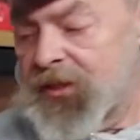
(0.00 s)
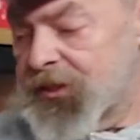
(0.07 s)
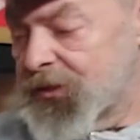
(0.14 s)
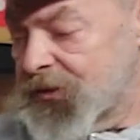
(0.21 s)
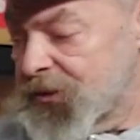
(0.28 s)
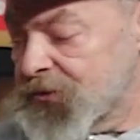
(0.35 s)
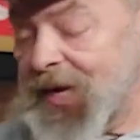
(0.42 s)

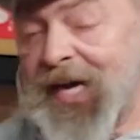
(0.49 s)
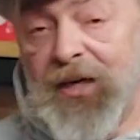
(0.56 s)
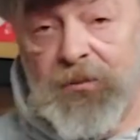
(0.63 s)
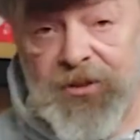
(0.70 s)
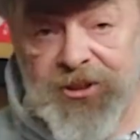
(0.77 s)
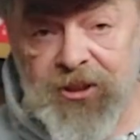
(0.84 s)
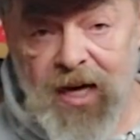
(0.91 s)
You can ride
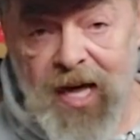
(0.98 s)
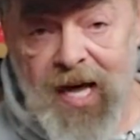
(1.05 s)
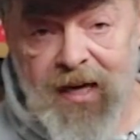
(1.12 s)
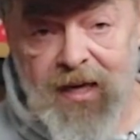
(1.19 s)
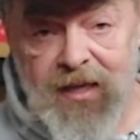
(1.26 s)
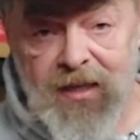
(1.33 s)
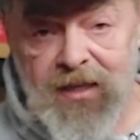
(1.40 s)
it with
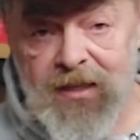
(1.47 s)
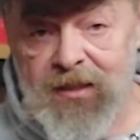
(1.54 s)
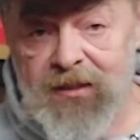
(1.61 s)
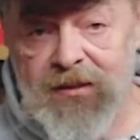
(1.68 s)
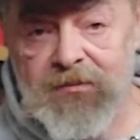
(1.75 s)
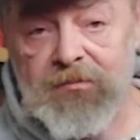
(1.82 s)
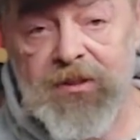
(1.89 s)
slack,
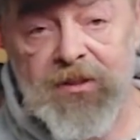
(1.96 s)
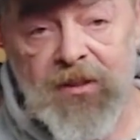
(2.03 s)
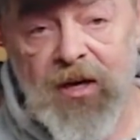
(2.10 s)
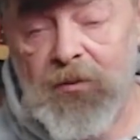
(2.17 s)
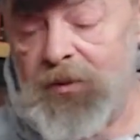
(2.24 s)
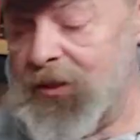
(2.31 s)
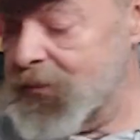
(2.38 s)
but not